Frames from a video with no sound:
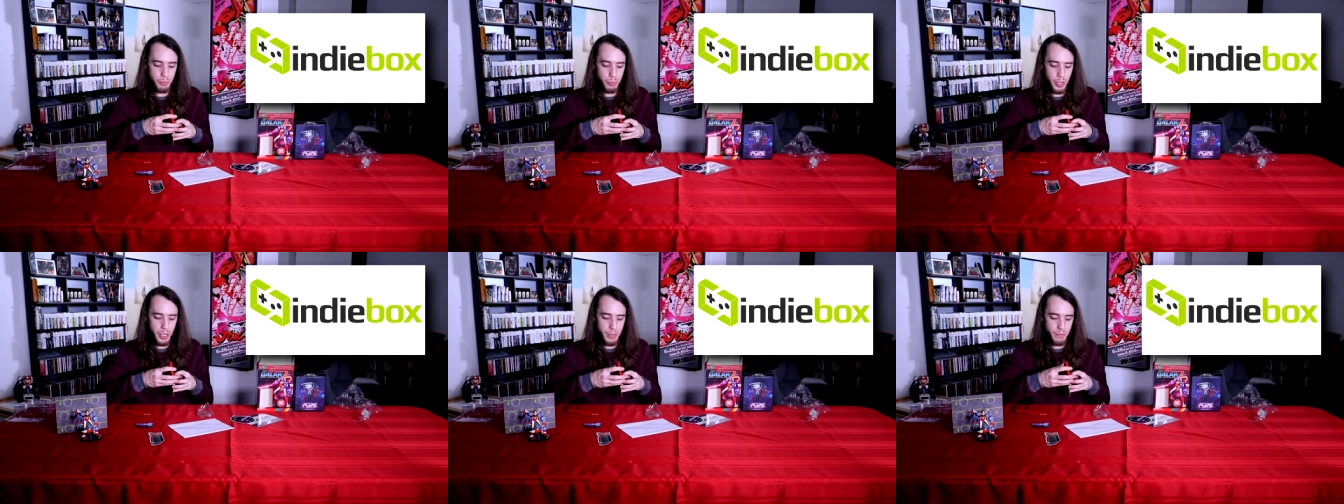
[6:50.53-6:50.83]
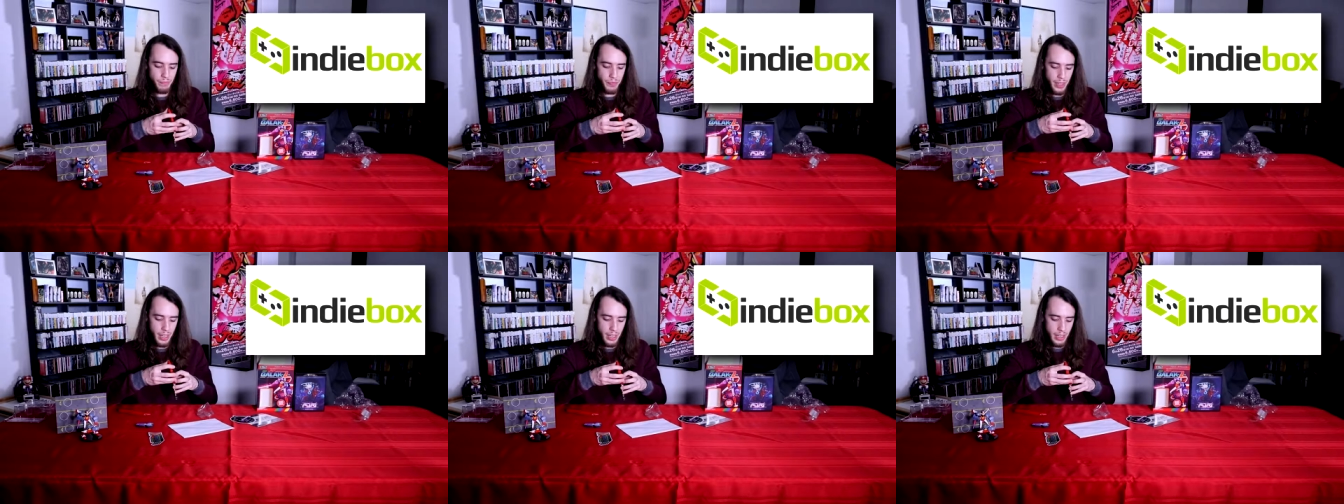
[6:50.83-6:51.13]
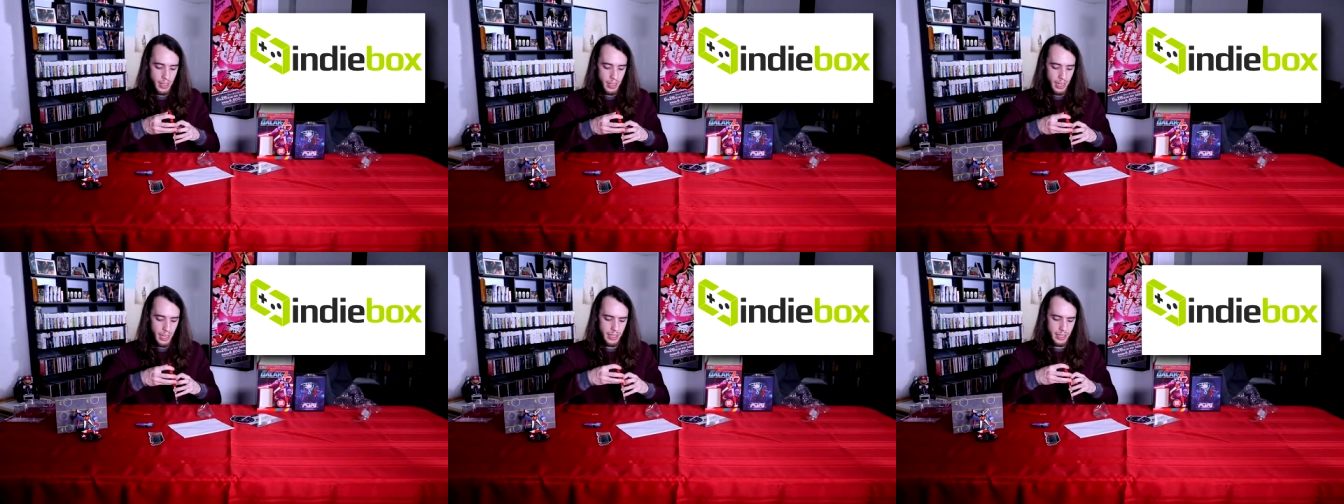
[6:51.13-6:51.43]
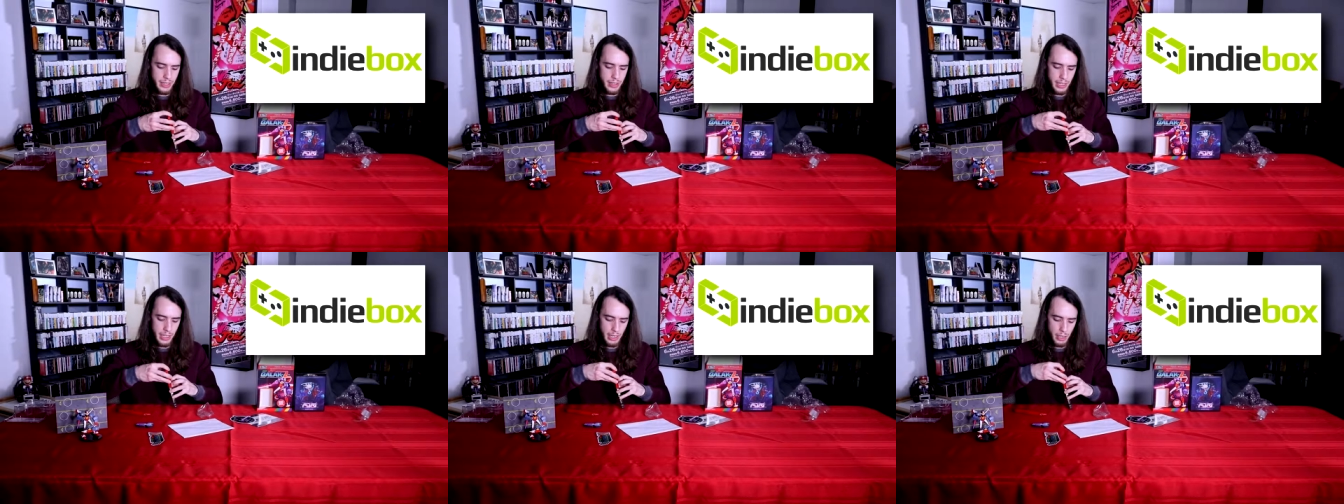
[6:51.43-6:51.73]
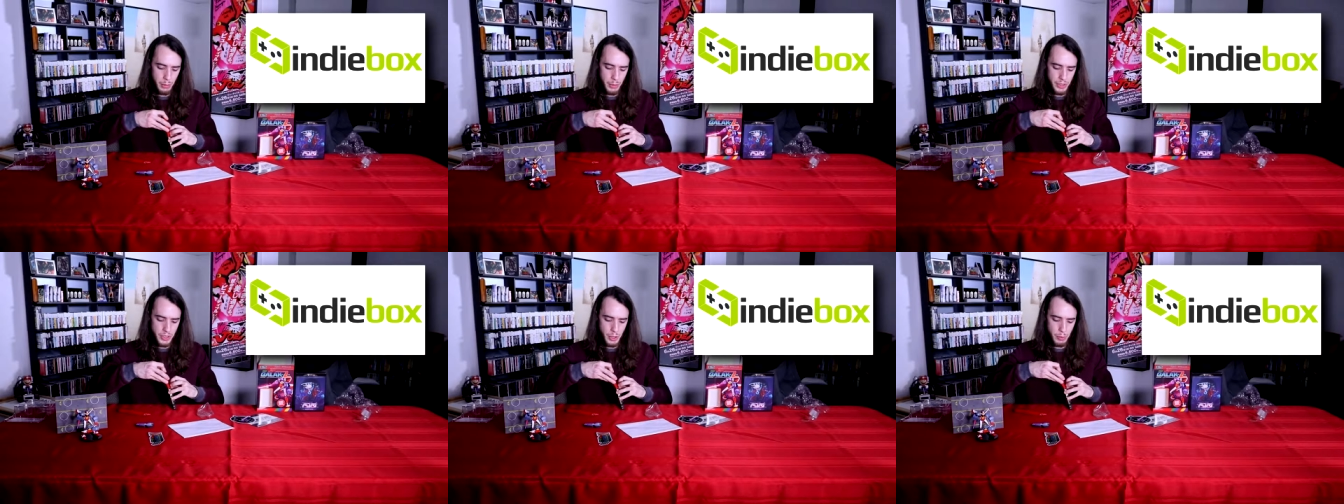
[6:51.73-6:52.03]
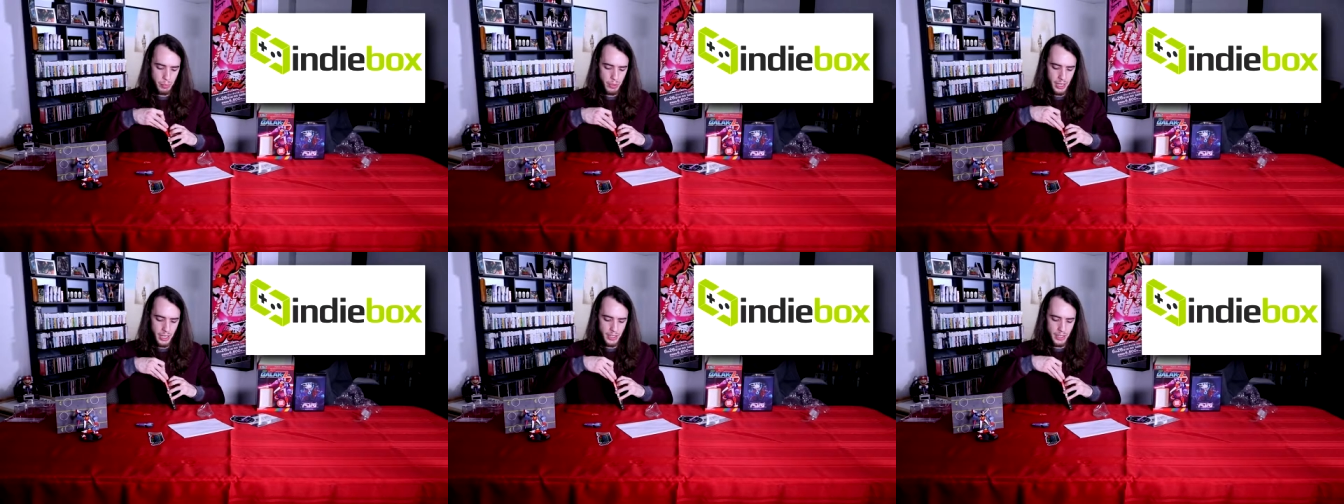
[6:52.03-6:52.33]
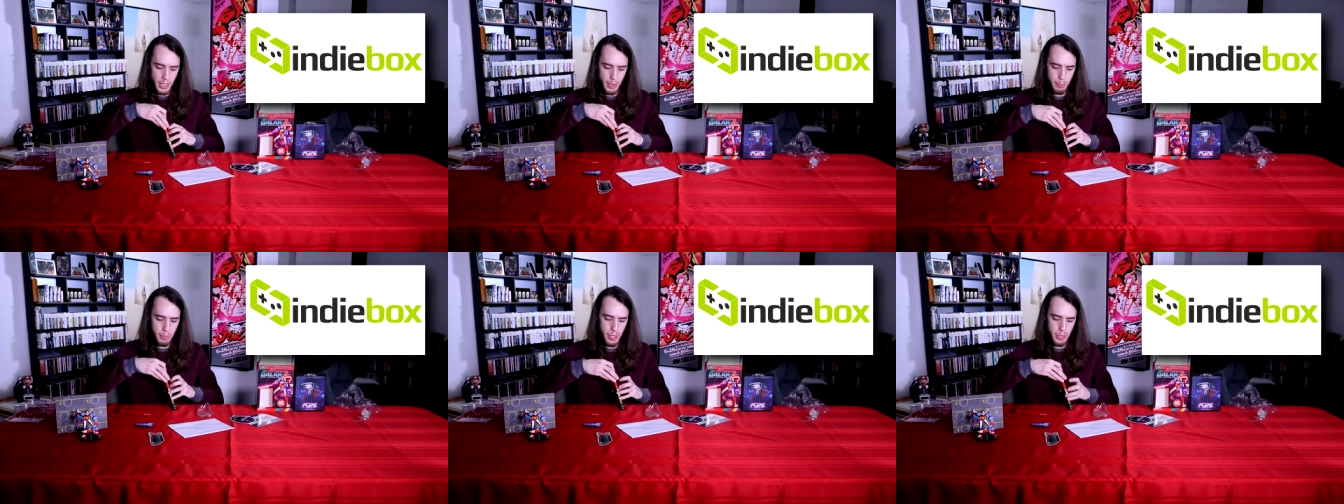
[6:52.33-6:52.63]
But I like the element of surprise.
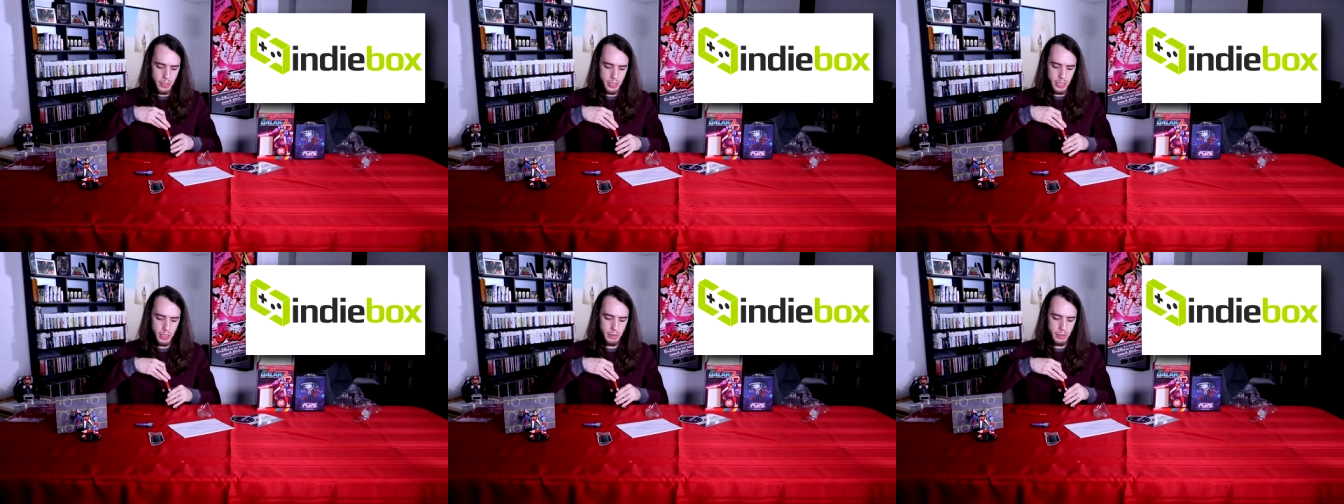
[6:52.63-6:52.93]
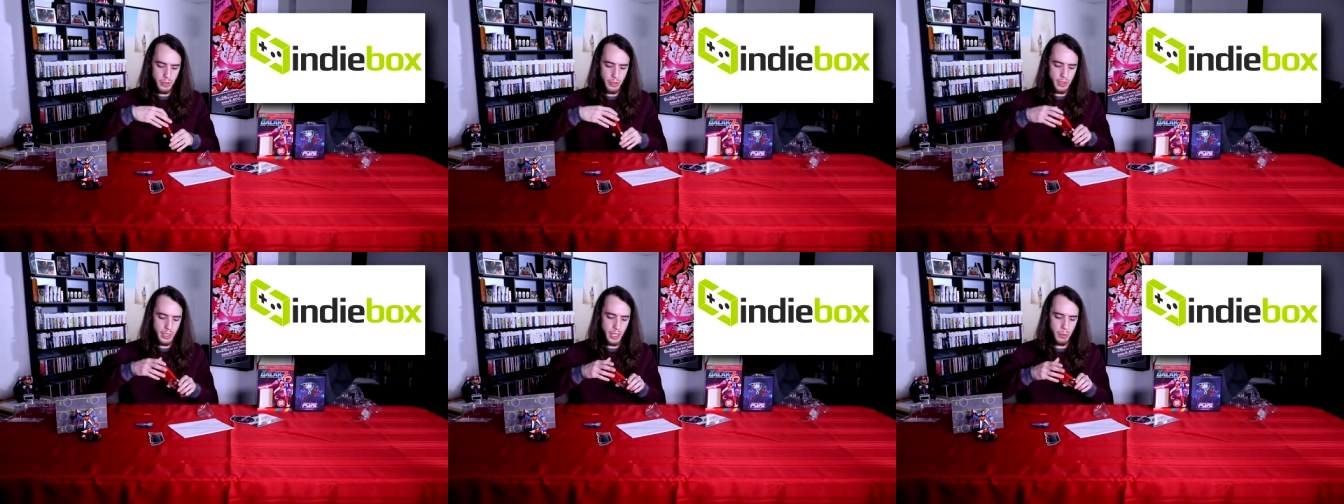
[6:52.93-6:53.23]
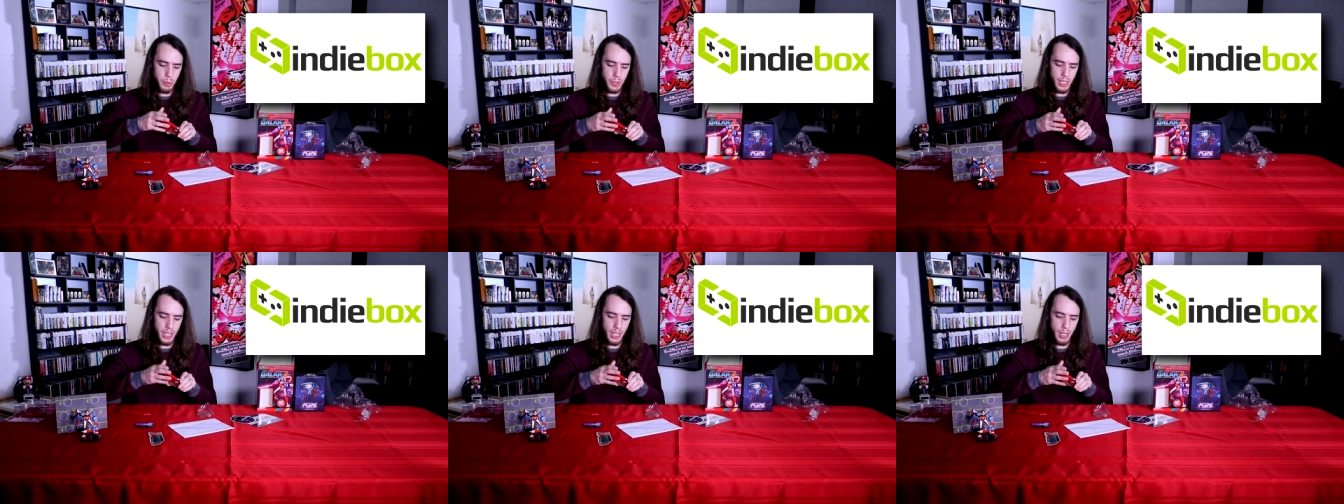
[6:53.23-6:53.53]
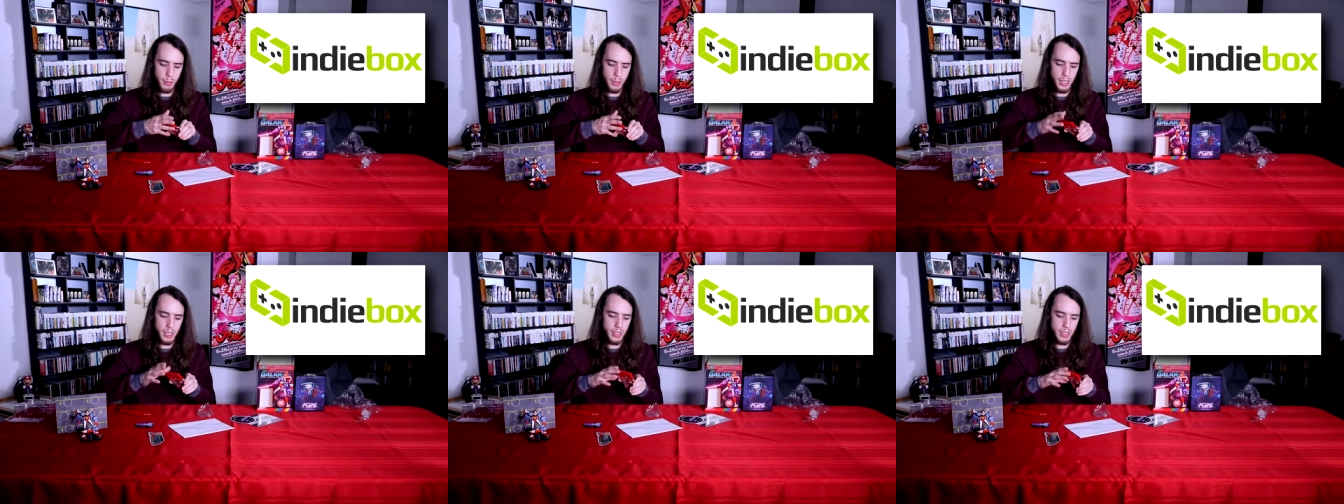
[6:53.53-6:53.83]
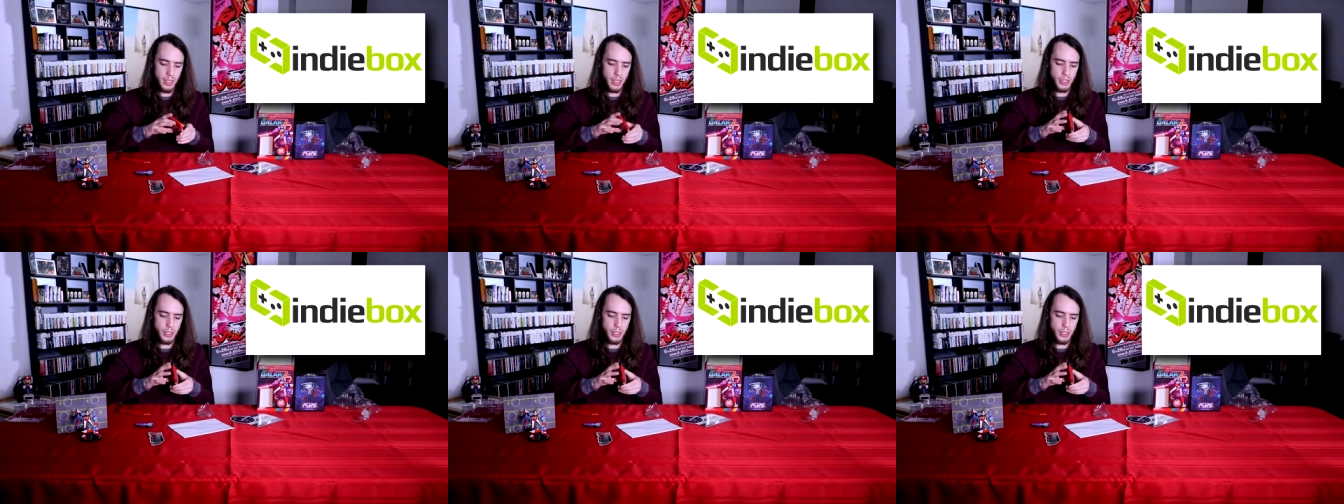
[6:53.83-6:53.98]
I barely even looked at what came in it.